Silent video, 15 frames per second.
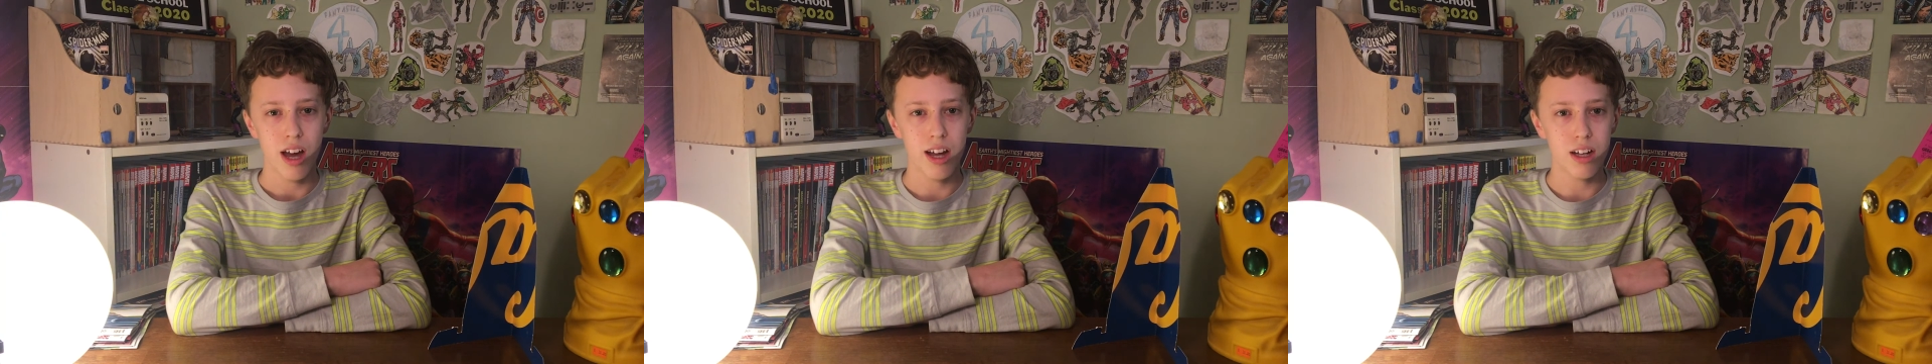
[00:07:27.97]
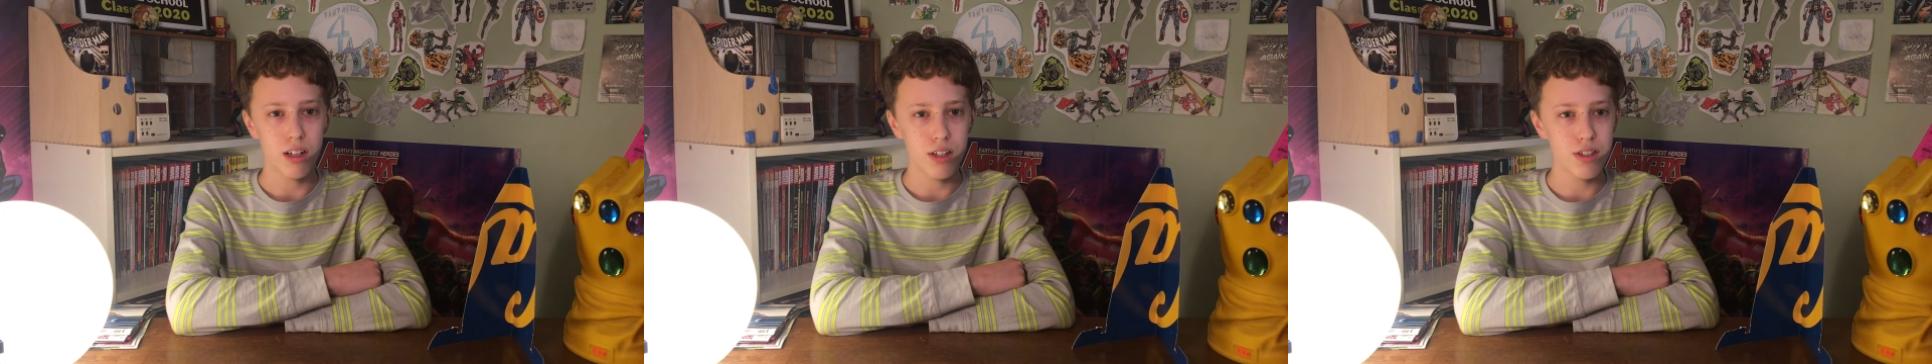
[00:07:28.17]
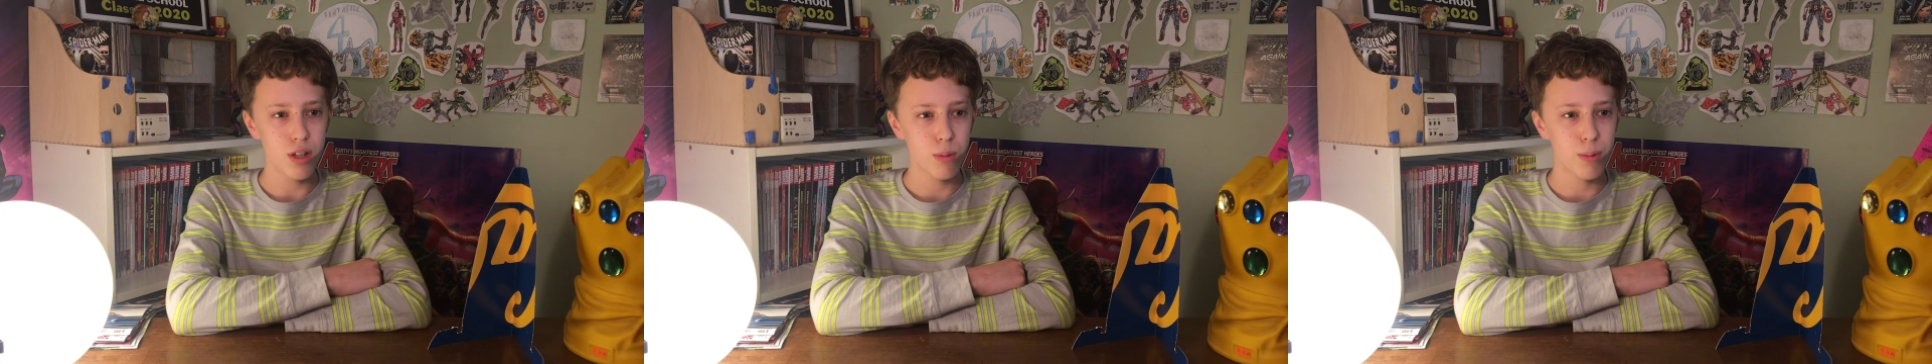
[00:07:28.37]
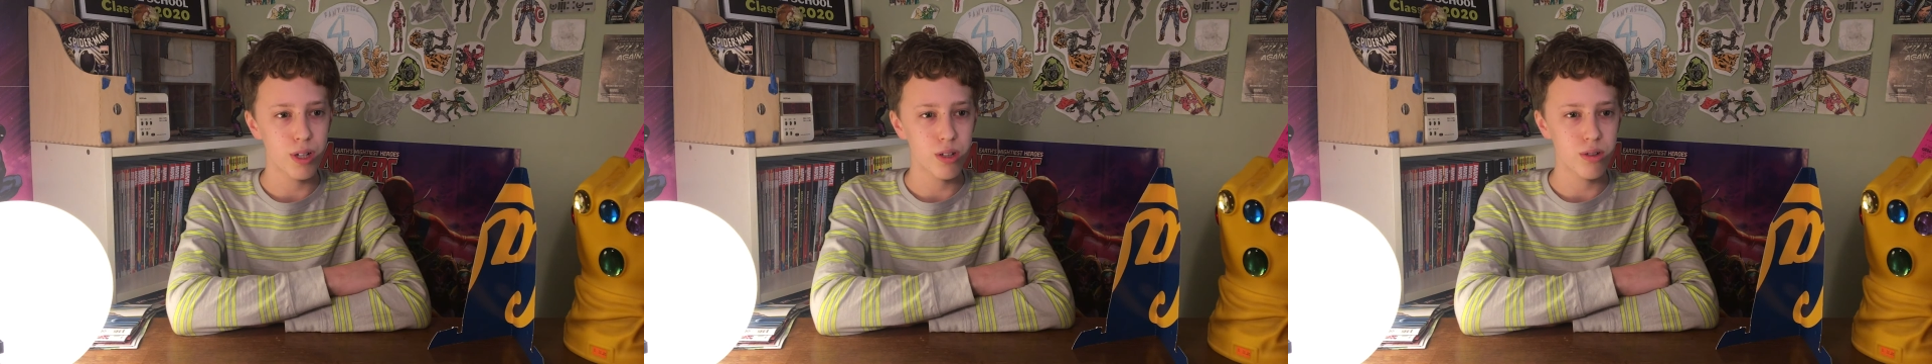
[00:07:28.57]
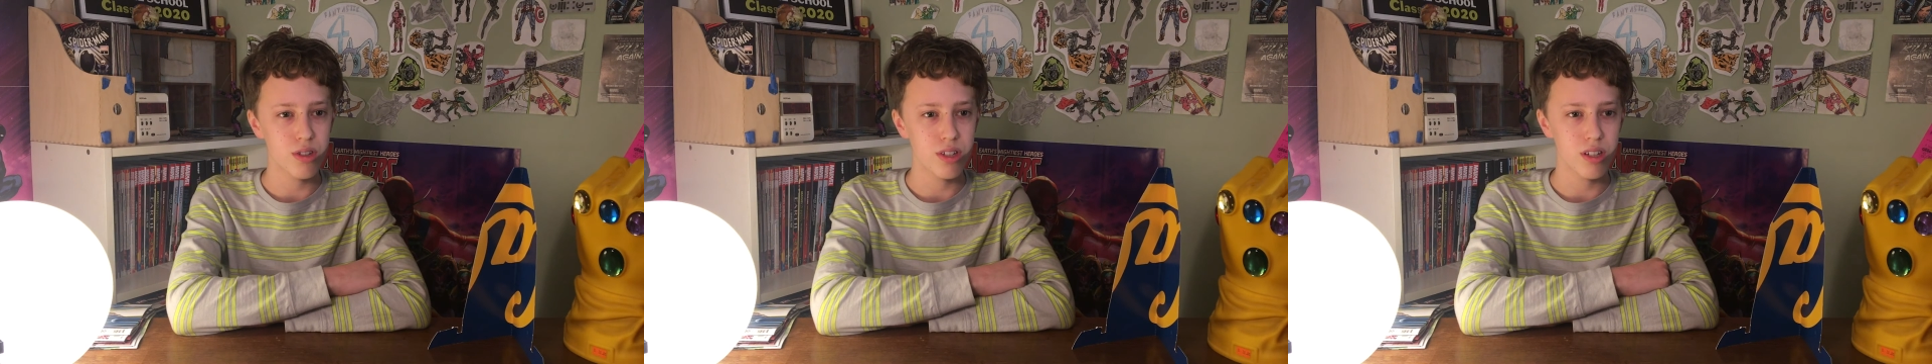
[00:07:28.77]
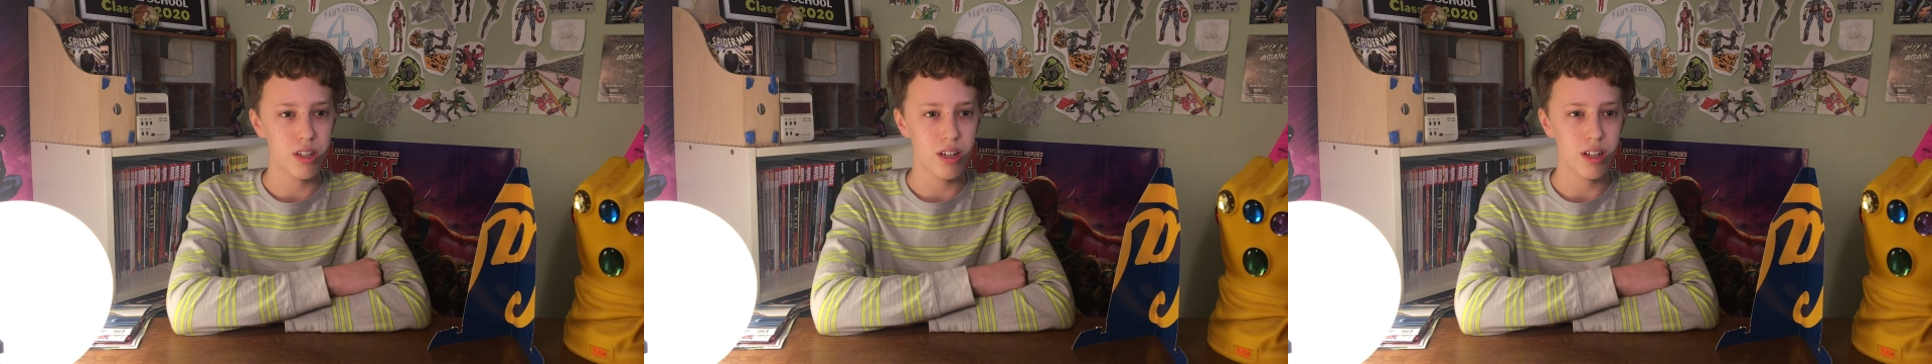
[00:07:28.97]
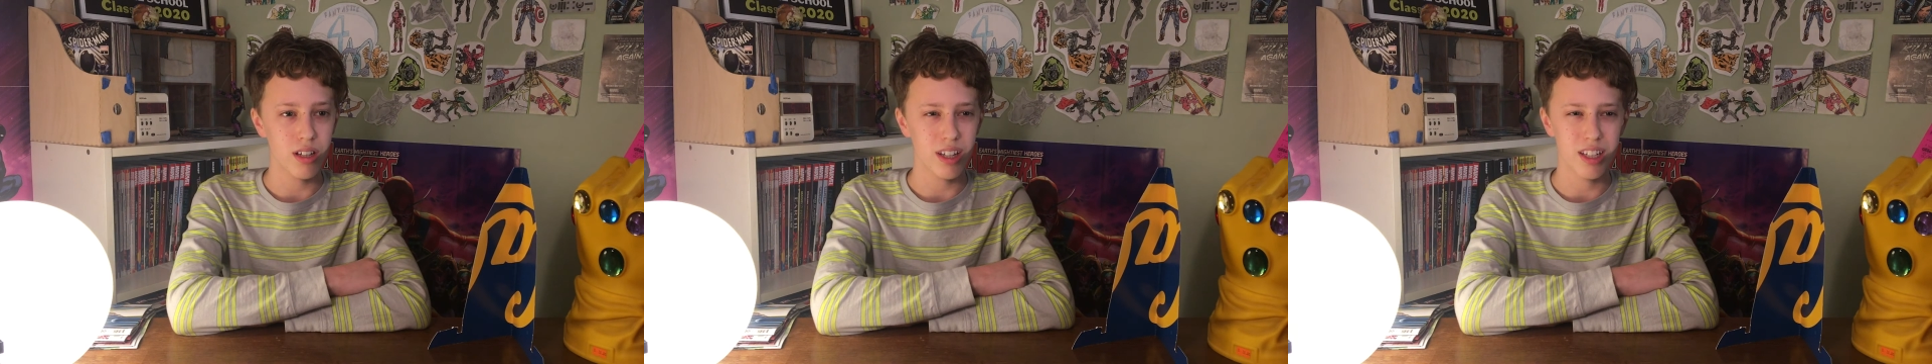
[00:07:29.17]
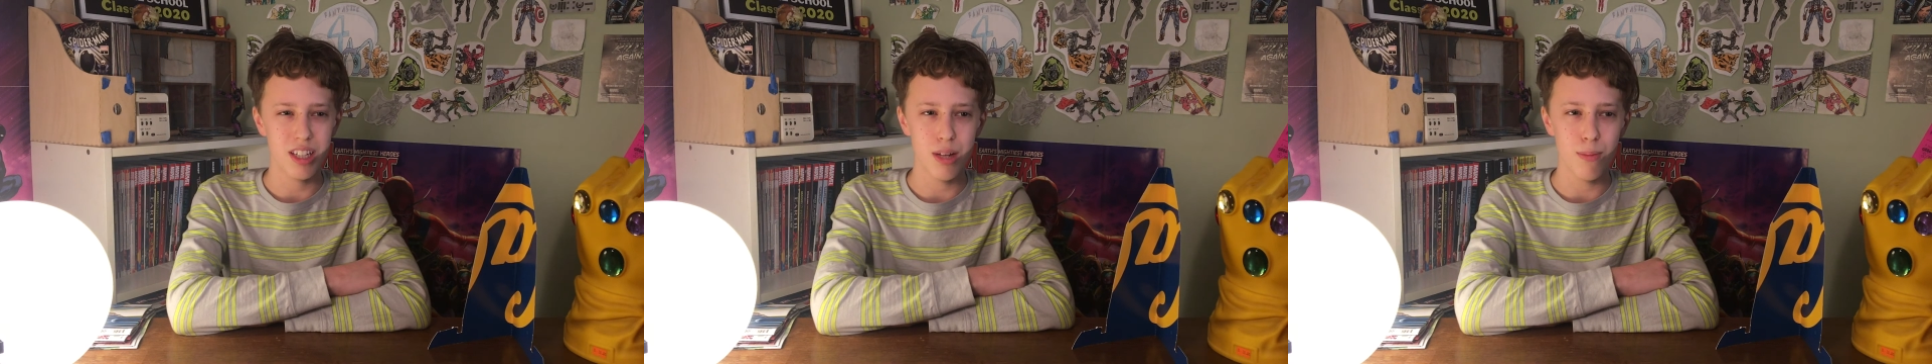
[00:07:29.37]
I also post uh,
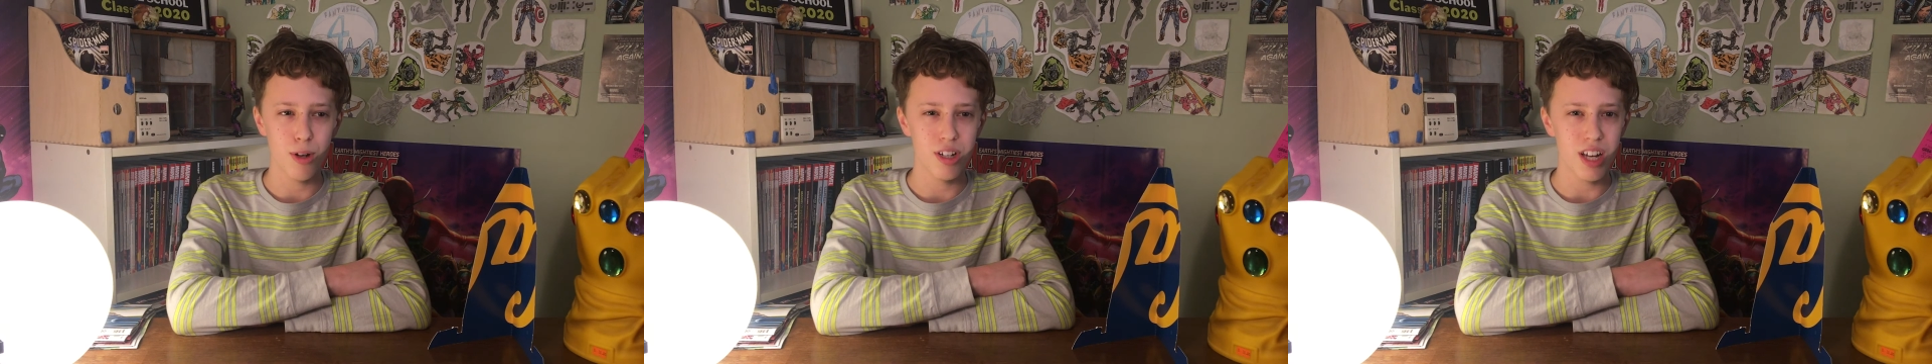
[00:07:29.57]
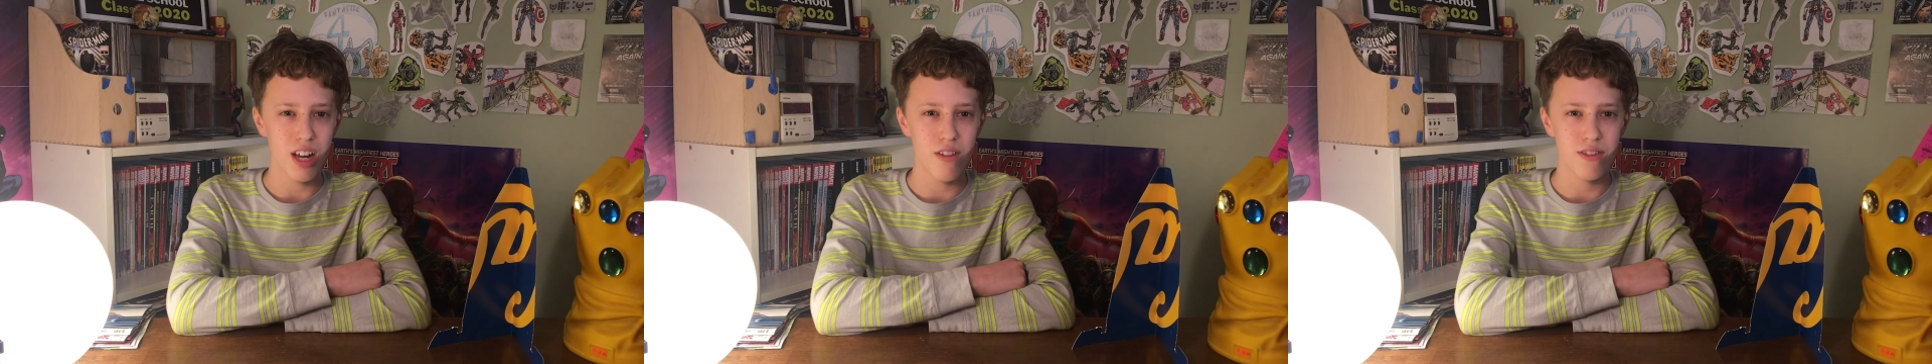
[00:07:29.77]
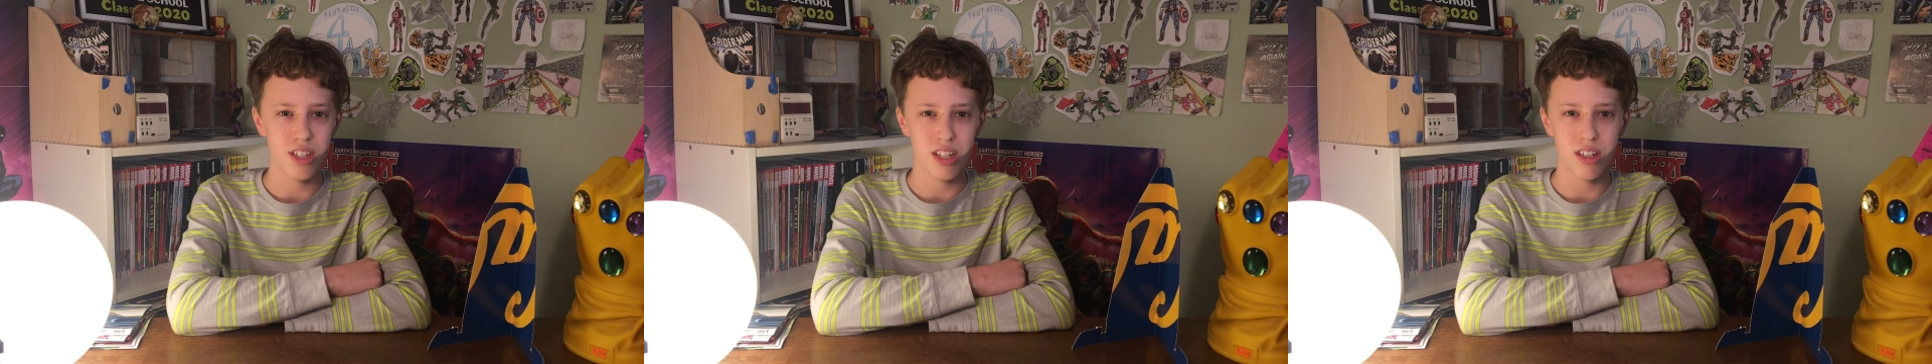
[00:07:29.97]
like deeper dives